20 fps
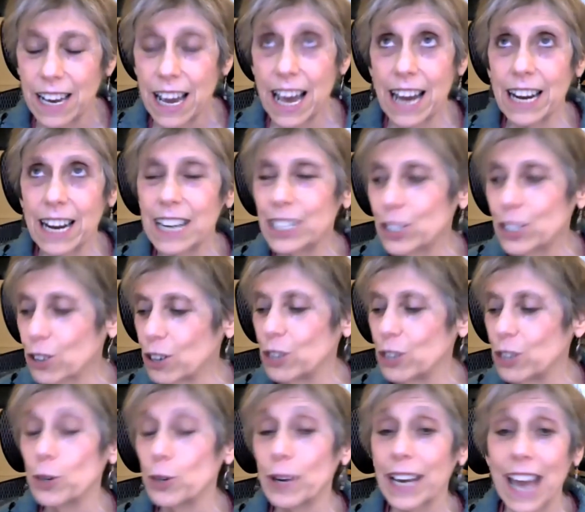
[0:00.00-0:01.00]
And I started
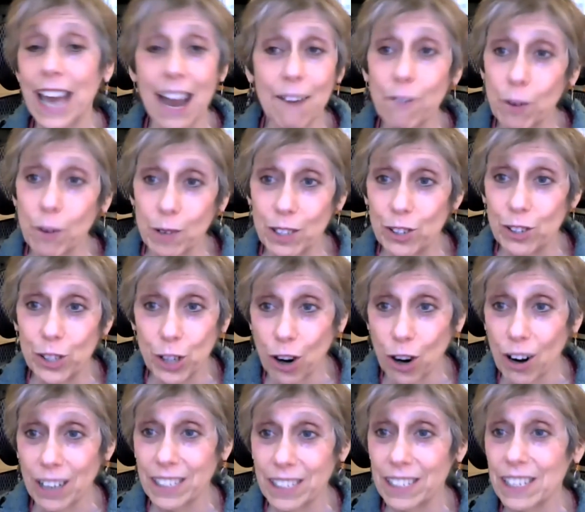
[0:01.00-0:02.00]
doing everyone's
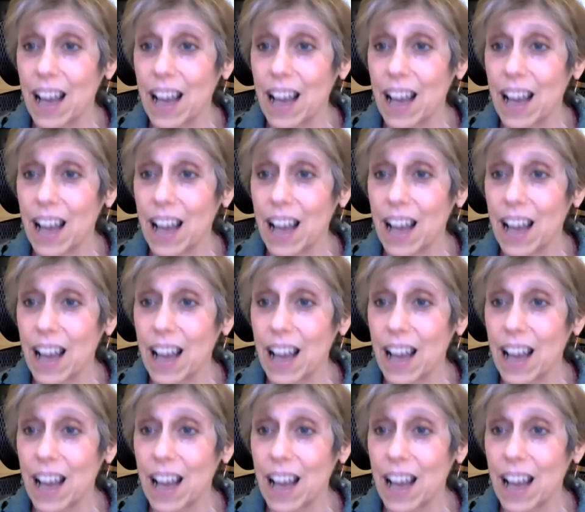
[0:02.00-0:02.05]
chart.